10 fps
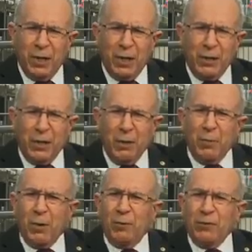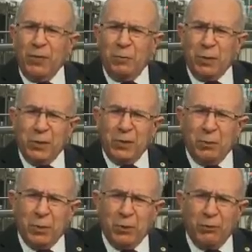There are a number of key
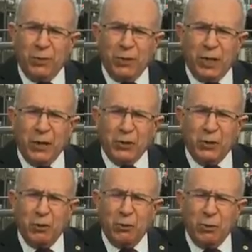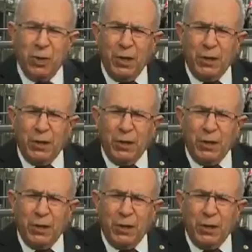principles of international law.